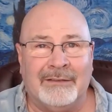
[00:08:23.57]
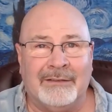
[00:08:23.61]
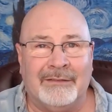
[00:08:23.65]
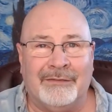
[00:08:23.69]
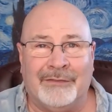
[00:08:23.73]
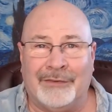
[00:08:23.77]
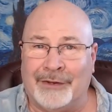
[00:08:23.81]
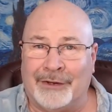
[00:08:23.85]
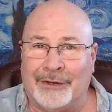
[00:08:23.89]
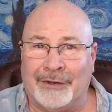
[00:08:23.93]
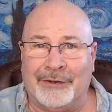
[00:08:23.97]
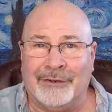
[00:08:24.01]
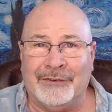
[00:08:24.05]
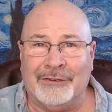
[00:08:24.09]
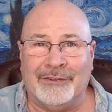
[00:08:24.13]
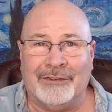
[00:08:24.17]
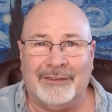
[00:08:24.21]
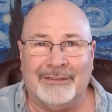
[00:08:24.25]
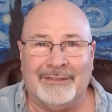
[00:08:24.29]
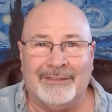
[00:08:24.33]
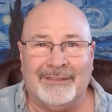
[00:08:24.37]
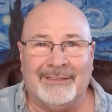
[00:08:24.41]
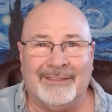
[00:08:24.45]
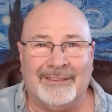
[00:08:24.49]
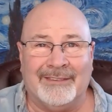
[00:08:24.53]

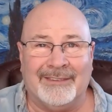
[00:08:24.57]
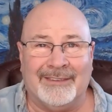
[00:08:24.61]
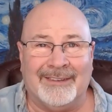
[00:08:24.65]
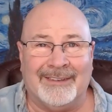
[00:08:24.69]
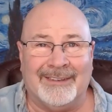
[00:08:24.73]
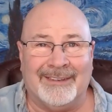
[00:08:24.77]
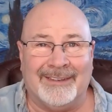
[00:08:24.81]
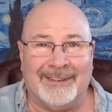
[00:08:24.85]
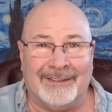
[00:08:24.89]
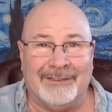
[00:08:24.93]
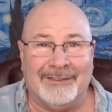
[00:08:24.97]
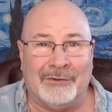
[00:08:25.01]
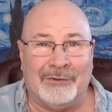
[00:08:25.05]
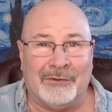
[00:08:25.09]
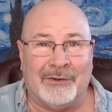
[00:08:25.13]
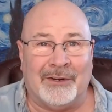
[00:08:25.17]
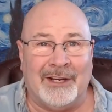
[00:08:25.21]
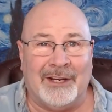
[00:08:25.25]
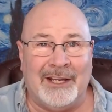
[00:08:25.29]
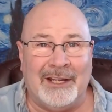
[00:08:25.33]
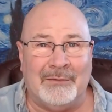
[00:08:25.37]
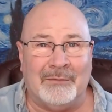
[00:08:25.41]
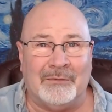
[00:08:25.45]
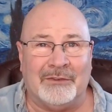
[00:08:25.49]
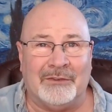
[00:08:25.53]
fears, and
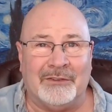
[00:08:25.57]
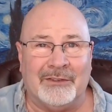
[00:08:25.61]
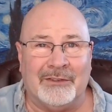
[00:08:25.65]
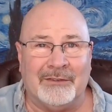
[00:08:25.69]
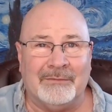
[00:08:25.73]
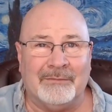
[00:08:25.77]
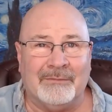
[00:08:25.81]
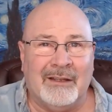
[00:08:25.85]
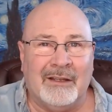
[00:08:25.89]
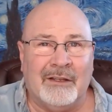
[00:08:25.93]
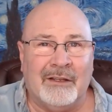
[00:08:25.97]
dreams.